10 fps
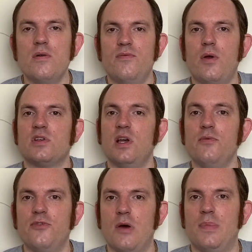There are some
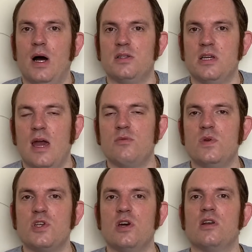third-party games
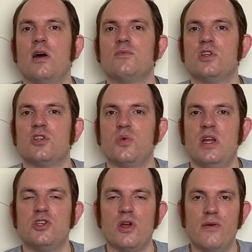which are going to come to the
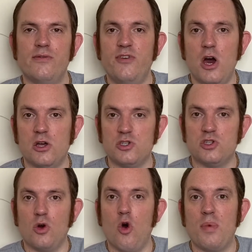Switch
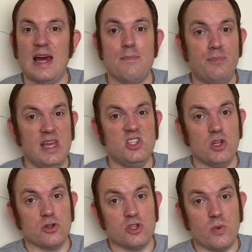first, or play best
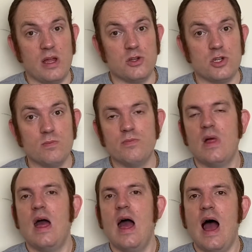on the Switch.
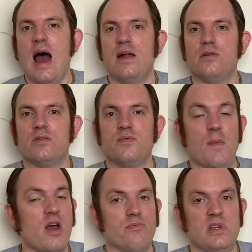And there
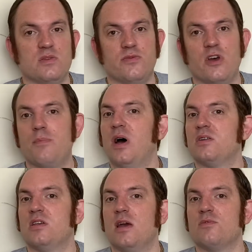might even be some
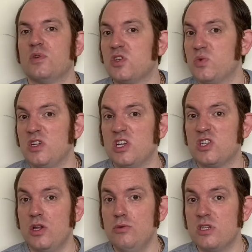third-party games which are Switch
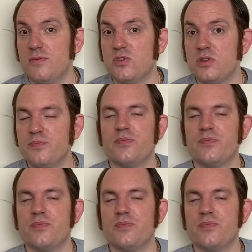exclusives.